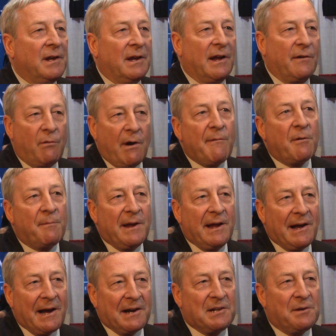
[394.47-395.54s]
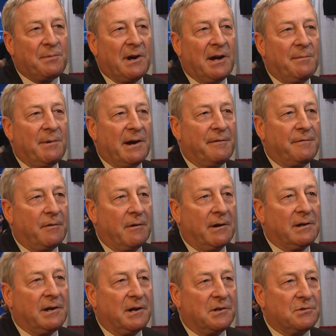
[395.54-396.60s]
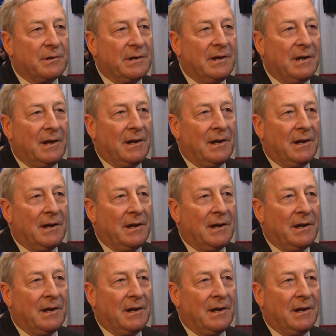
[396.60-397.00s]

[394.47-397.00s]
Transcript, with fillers: if we were being occupied by a foreign country,